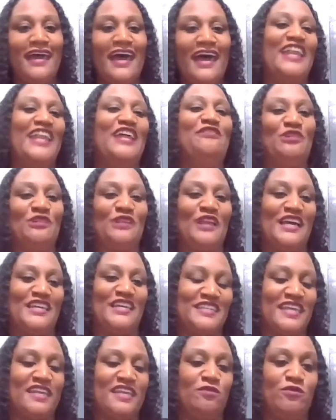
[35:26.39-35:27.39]
I didn't
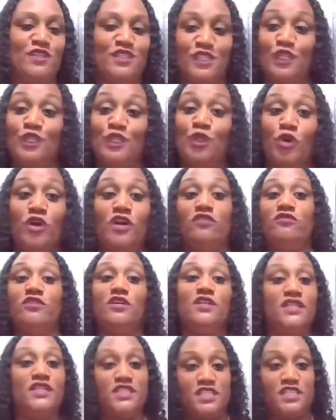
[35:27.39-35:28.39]
realize that it was the Lord
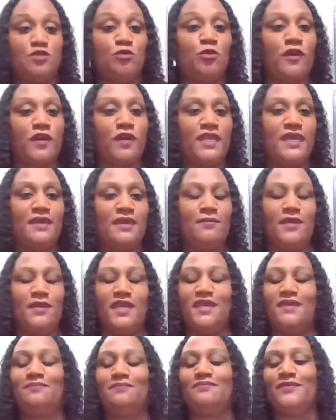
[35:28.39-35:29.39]
really just working in
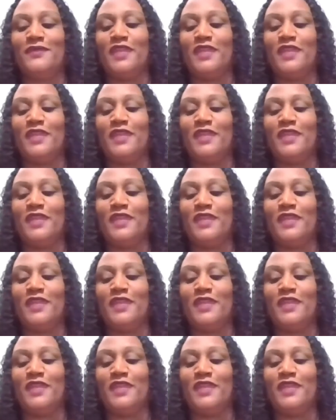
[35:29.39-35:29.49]
me.